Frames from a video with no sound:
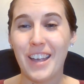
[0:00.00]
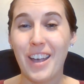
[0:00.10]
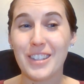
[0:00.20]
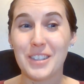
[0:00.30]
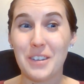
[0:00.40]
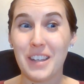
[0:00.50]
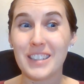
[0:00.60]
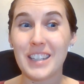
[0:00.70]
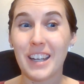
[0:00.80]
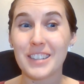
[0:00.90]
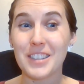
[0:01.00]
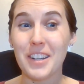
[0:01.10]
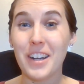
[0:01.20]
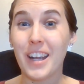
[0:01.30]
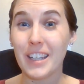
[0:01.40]
So this answer
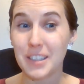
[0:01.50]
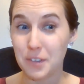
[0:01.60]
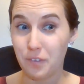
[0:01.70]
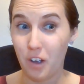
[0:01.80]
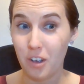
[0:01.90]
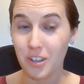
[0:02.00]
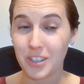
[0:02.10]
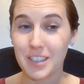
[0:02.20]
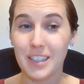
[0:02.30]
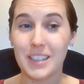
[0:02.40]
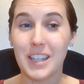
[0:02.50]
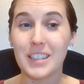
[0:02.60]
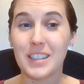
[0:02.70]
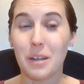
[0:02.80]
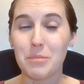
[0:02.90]
is false. It
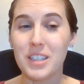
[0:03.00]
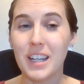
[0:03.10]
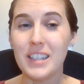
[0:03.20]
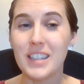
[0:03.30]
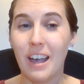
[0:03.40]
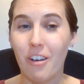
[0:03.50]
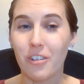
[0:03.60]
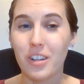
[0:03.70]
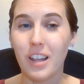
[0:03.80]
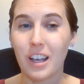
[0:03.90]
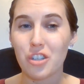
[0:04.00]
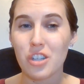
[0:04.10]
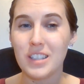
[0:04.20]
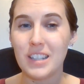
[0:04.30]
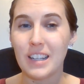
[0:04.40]
says some states held
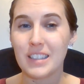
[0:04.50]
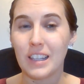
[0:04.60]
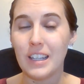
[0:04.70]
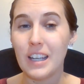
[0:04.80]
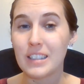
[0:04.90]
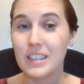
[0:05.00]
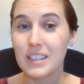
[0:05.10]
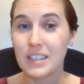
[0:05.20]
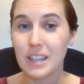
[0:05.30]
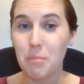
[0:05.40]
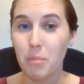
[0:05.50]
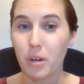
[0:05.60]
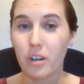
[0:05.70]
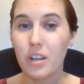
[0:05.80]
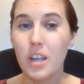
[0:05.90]
elections as late as
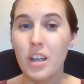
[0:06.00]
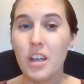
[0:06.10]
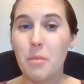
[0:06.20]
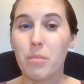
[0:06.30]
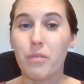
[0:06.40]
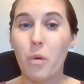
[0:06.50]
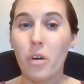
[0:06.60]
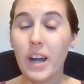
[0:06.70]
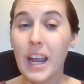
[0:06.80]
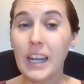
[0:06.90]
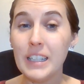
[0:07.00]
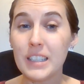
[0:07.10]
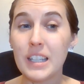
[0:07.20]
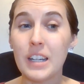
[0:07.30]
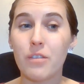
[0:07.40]
December. Before
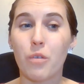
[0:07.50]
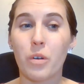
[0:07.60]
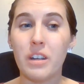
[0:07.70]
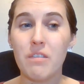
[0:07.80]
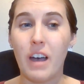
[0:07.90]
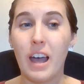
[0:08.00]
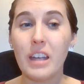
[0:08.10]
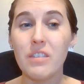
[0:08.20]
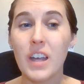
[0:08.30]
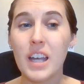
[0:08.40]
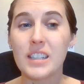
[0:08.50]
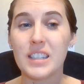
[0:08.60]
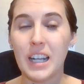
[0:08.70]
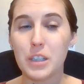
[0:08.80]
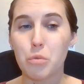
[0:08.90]
1845,
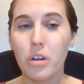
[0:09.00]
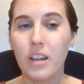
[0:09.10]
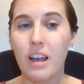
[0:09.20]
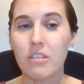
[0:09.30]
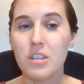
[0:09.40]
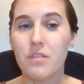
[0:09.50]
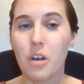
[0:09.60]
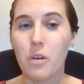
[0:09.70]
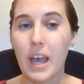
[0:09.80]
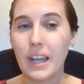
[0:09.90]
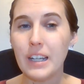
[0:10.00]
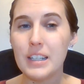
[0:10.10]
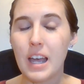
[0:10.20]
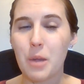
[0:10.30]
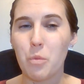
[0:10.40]
states were allowed to vote
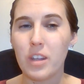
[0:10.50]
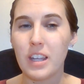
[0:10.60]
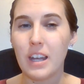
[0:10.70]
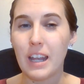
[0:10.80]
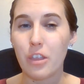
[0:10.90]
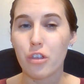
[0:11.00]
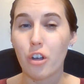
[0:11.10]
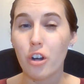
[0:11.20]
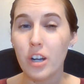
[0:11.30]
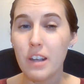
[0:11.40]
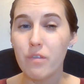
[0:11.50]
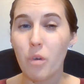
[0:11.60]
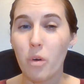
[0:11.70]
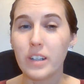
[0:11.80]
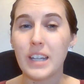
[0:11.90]
anytime within a
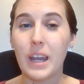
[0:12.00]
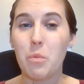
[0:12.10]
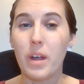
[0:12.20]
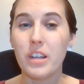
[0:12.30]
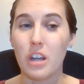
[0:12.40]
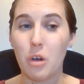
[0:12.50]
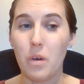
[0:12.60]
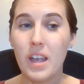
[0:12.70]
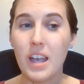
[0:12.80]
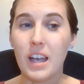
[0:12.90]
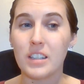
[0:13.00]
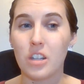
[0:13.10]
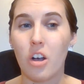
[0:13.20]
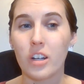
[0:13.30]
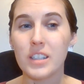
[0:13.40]
34-day window, as
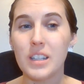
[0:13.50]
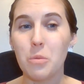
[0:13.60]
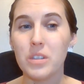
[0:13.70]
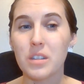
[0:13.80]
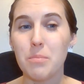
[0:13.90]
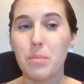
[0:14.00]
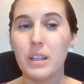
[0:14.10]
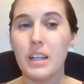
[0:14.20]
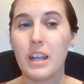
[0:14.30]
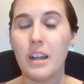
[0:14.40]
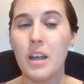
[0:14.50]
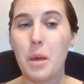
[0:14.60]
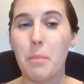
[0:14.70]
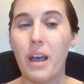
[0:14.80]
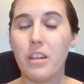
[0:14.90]
long as it was completed
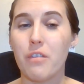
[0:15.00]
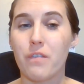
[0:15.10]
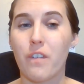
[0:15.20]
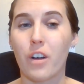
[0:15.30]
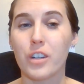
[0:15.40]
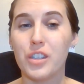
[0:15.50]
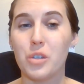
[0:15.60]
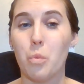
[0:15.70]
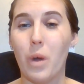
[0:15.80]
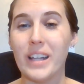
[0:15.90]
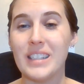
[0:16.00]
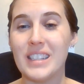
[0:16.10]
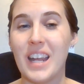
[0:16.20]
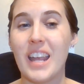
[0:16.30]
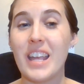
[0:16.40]
by the first
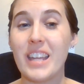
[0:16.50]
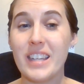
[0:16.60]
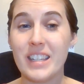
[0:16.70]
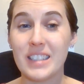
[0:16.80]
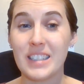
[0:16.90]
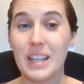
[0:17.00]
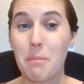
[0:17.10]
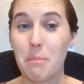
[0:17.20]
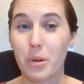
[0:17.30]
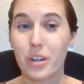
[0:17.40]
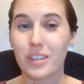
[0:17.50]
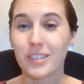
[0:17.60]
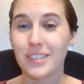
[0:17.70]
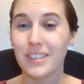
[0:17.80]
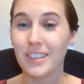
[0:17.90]
Wednesday in December.
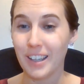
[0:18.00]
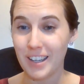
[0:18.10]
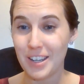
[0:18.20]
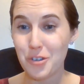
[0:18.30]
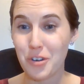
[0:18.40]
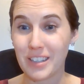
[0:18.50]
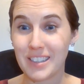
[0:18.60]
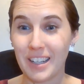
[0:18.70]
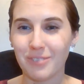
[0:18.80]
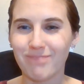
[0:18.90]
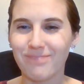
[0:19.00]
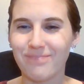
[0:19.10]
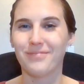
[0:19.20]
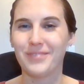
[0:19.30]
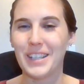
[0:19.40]
Interesting.
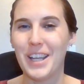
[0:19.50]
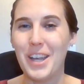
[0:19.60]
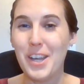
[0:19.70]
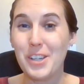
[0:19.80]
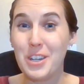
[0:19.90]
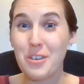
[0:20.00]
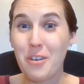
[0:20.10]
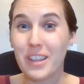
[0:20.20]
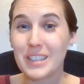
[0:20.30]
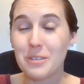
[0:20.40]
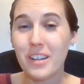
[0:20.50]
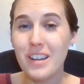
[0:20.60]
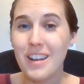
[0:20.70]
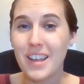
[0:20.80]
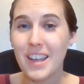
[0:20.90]
Do you know this one?
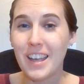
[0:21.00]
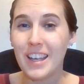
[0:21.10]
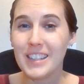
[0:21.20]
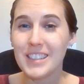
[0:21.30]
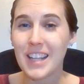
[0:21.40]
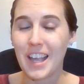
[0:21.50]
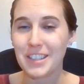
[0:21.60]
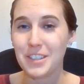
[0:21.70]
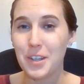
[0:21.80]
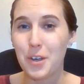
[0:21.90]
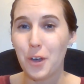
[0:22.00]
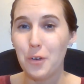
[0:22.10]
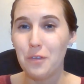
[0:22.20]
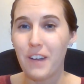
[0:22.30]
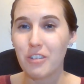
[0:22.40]
It says, who
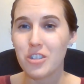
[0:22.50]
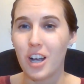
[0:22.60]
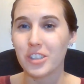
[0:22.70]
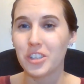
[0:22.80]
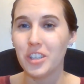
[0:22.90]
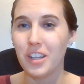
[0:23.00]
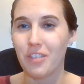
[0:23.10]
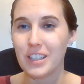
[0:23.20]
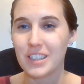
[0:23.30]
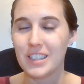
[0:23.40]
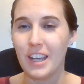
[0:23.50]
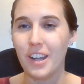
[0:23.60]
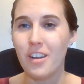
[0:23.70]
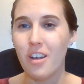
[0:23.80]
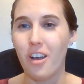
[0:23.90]
found Dr.
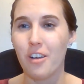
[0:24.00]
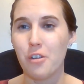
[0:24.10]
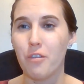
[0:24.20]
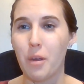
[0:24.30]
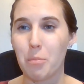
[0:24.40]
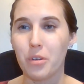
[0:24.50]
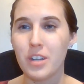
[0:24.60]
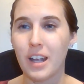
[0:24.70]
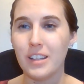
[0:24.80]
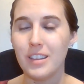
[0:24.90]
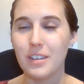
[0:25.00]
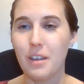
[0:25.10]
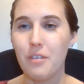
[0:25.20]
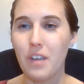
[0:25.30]
Livingston on November 9th of